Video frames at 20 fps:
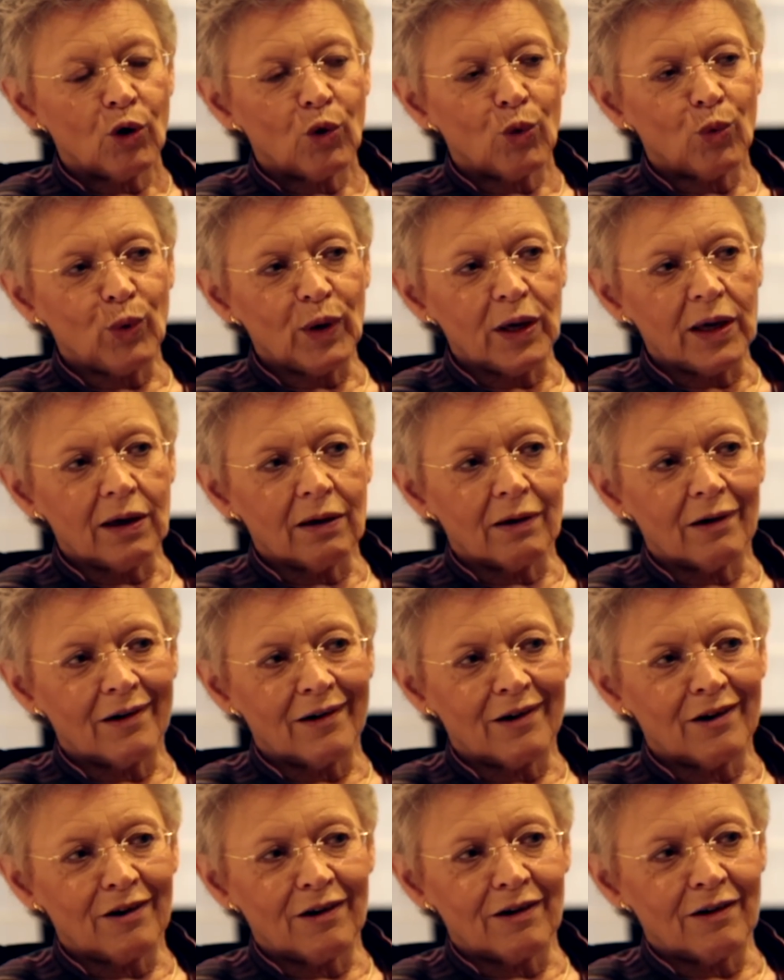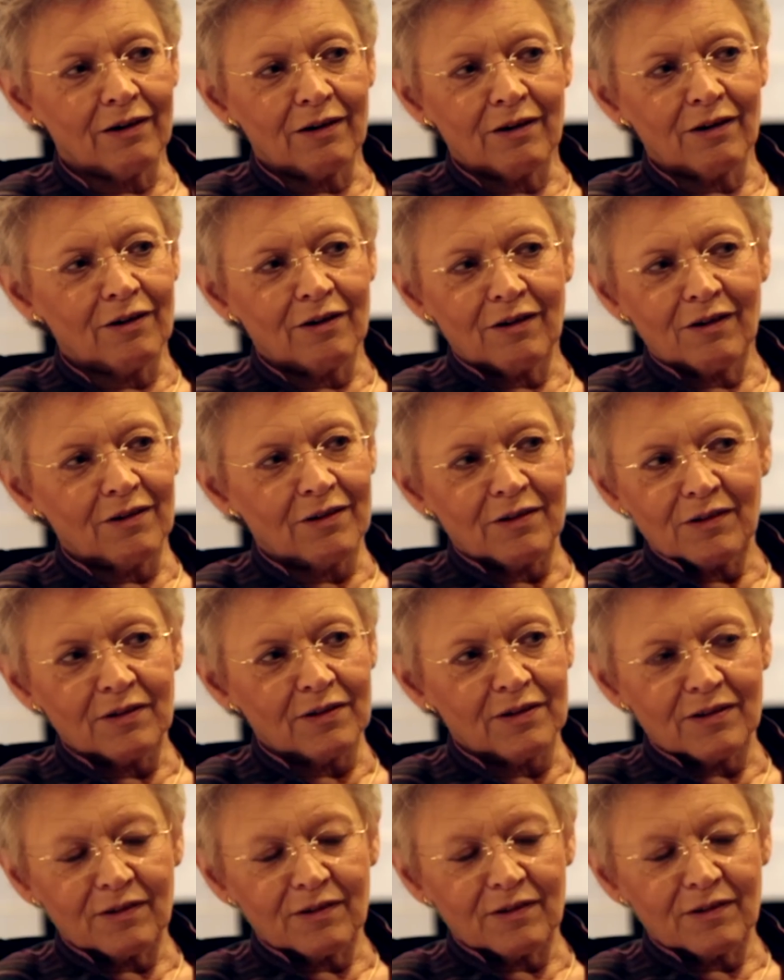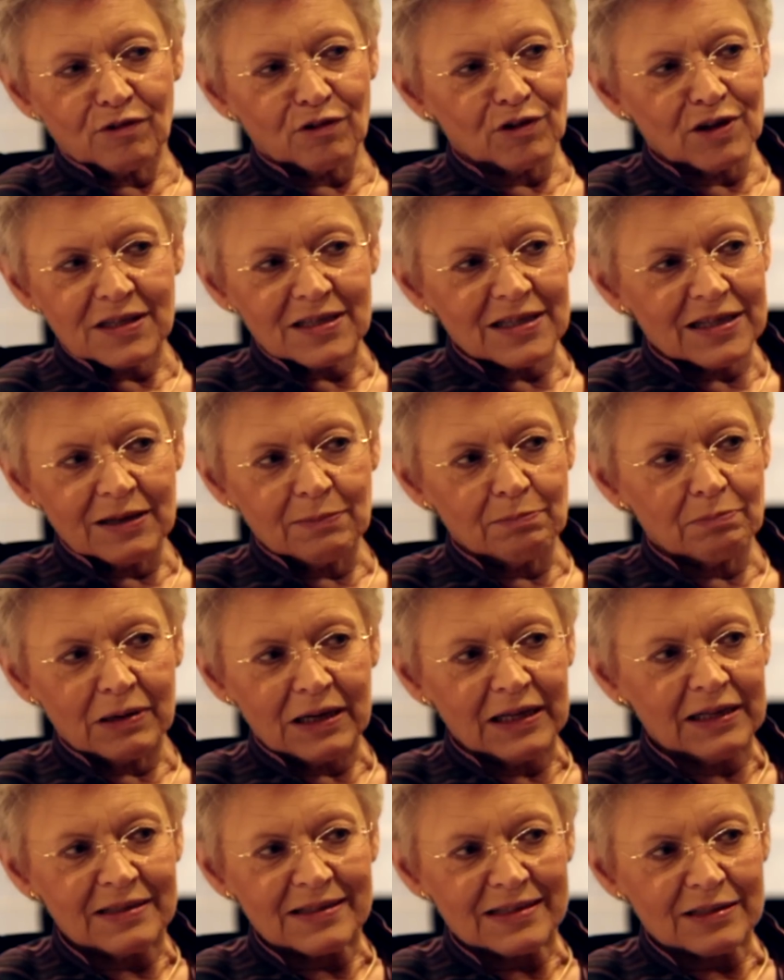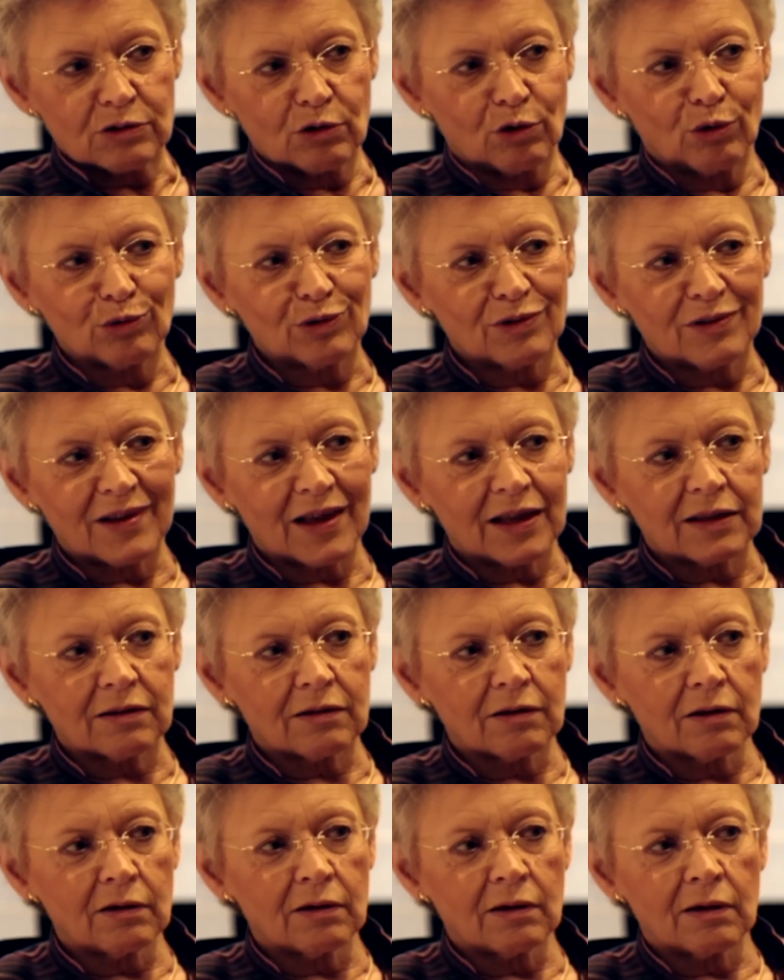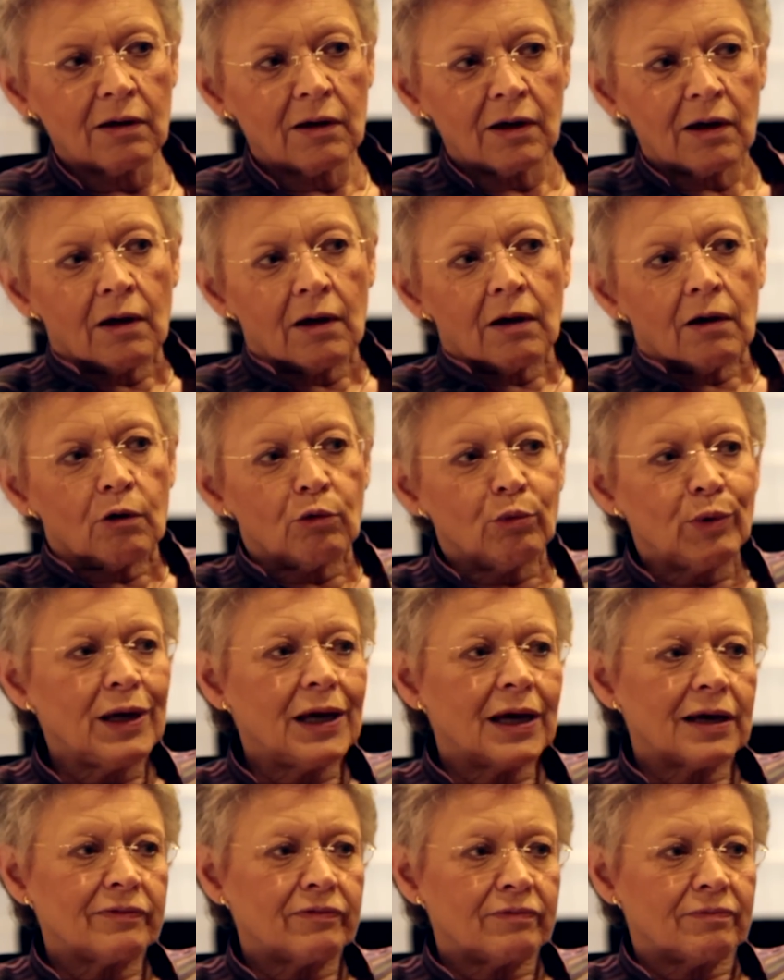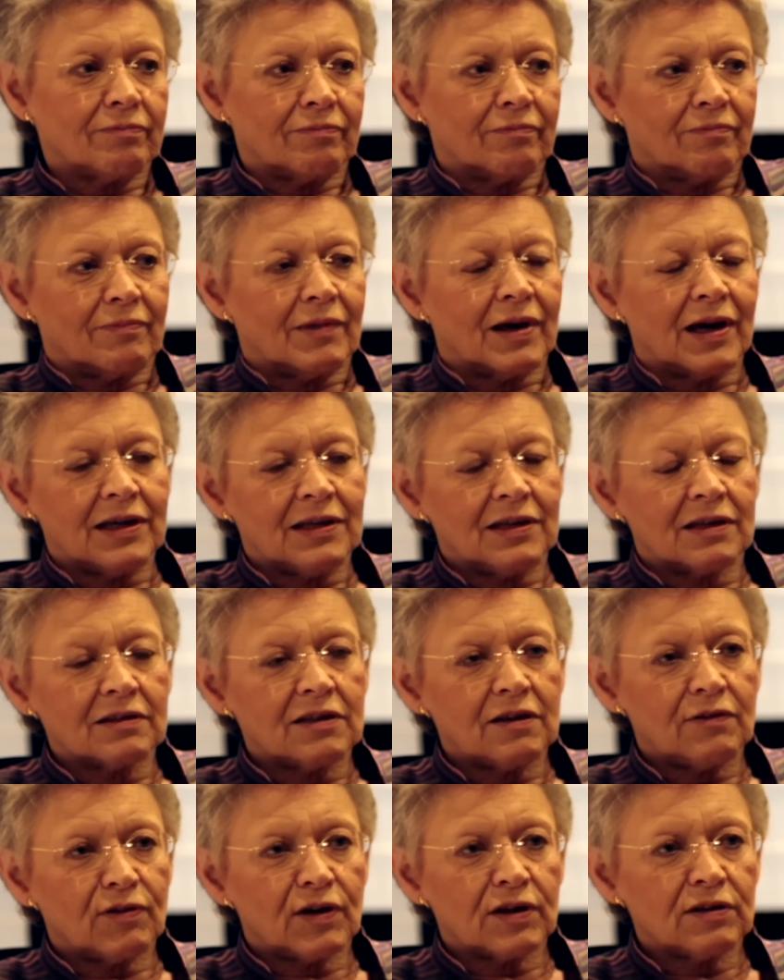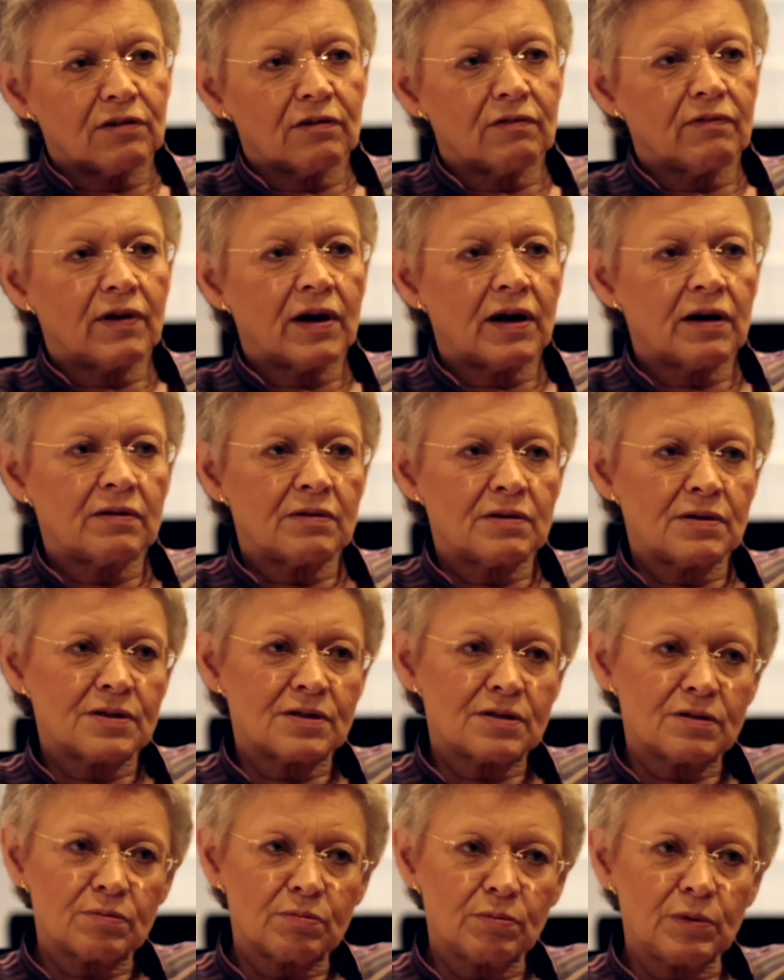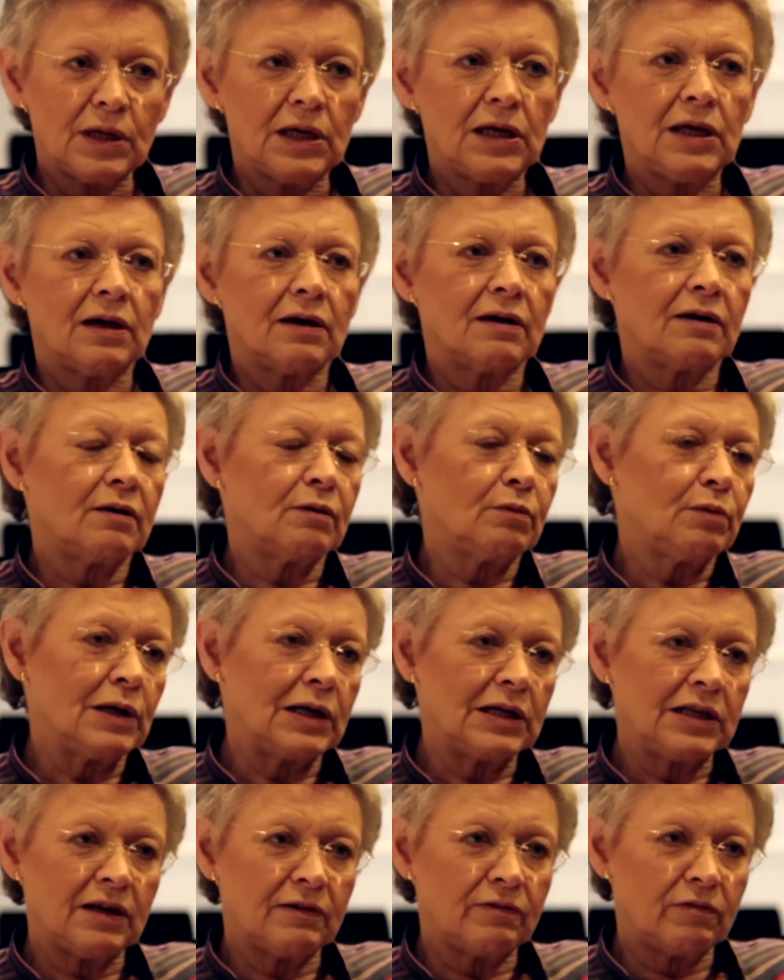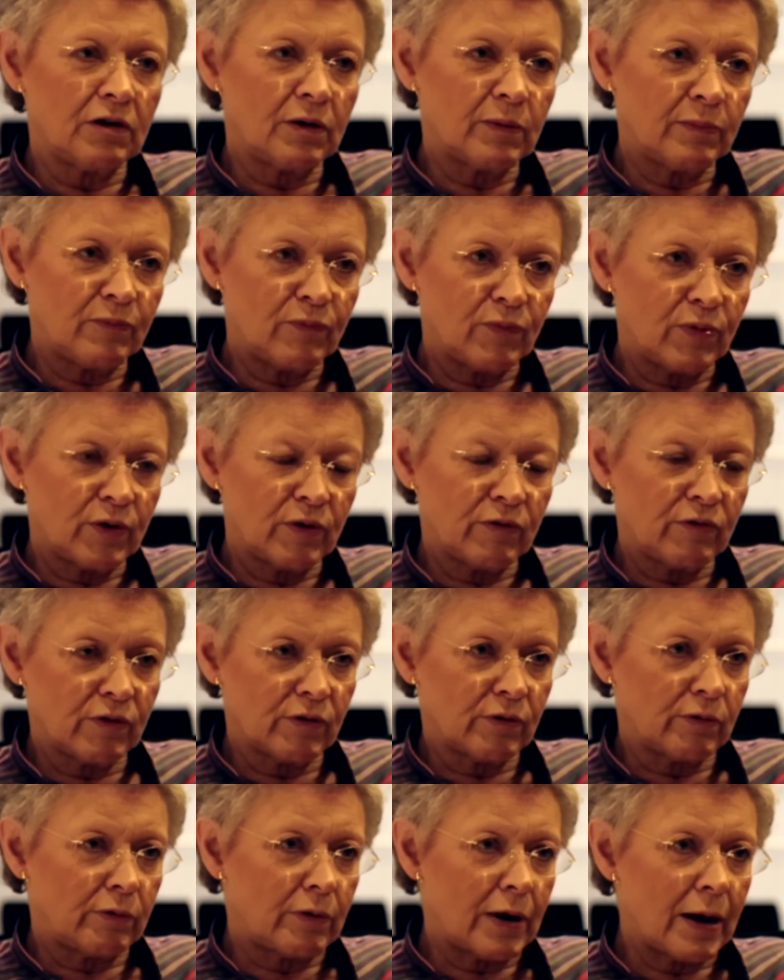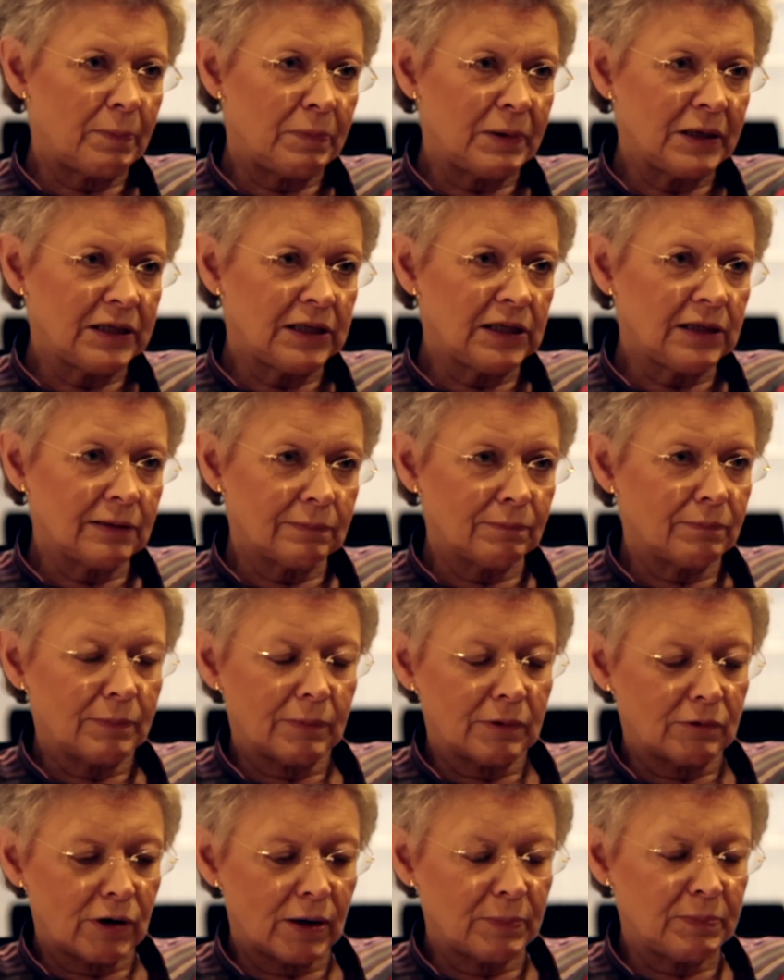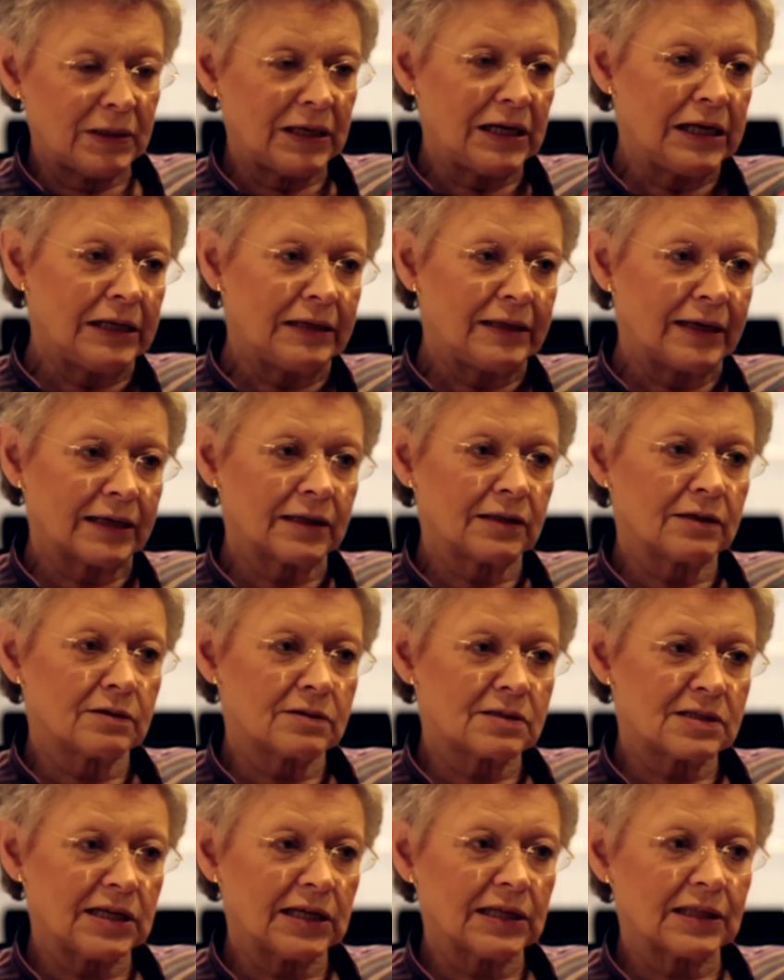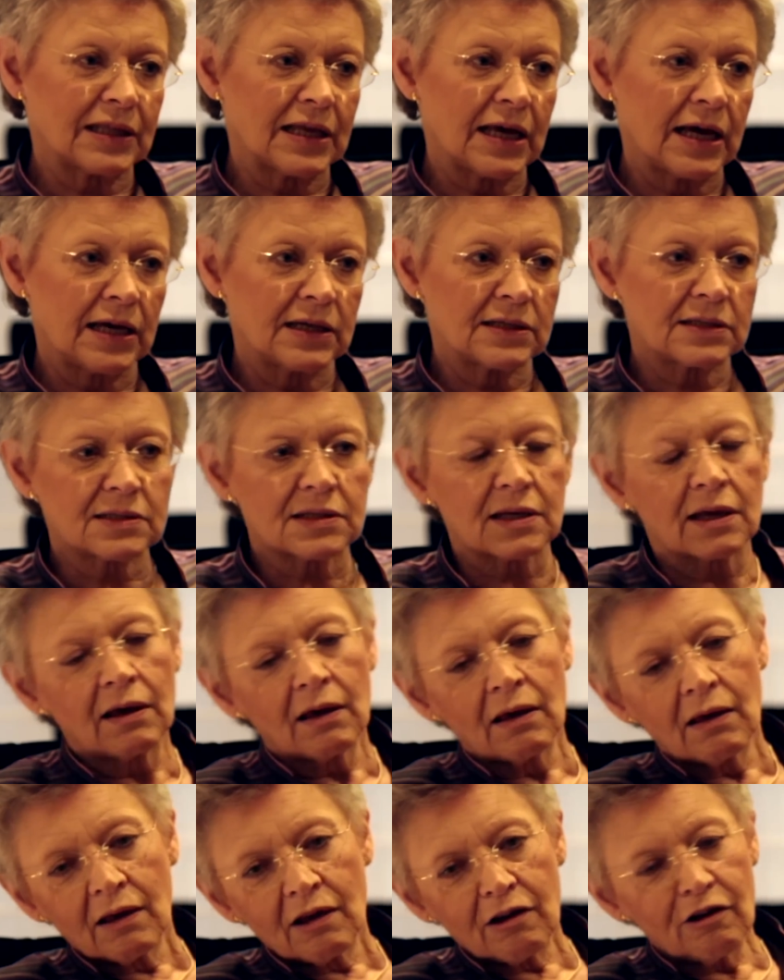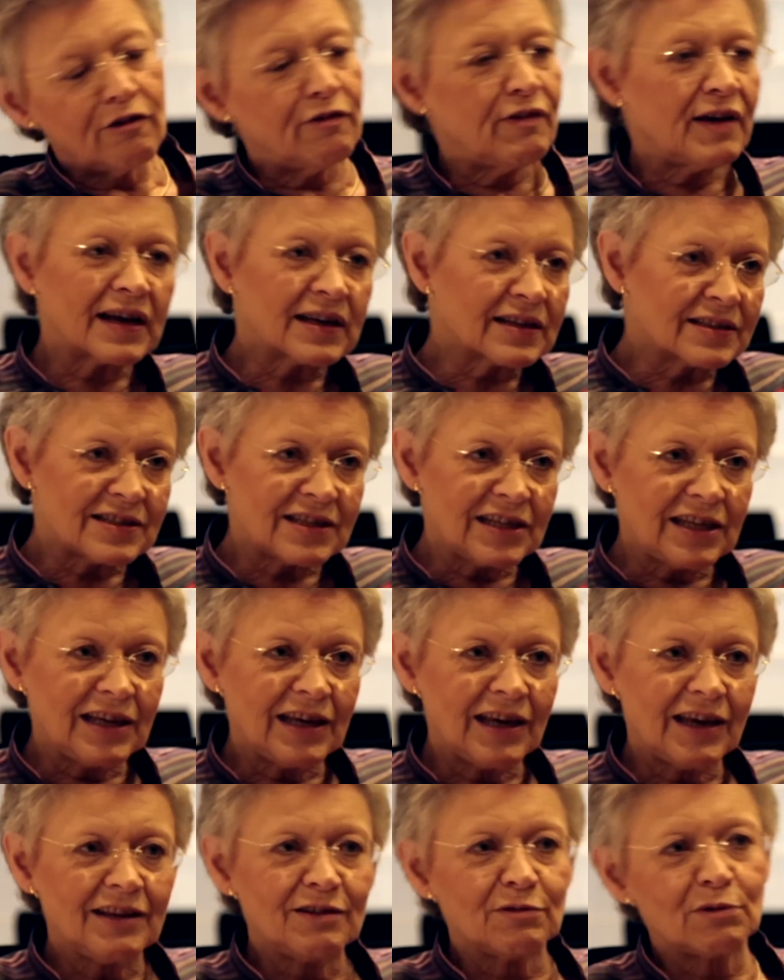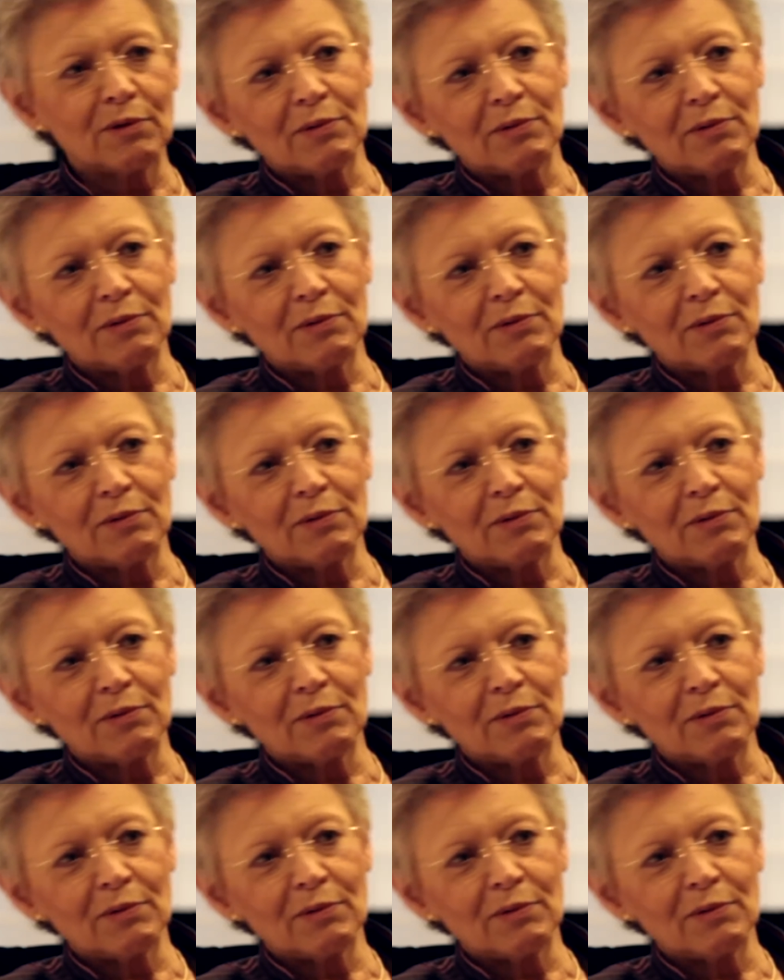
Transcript: we uh, very simply thought that we have identified the virus, we will develop very rapidly, rapidly diagnostic tests, a vaccine, we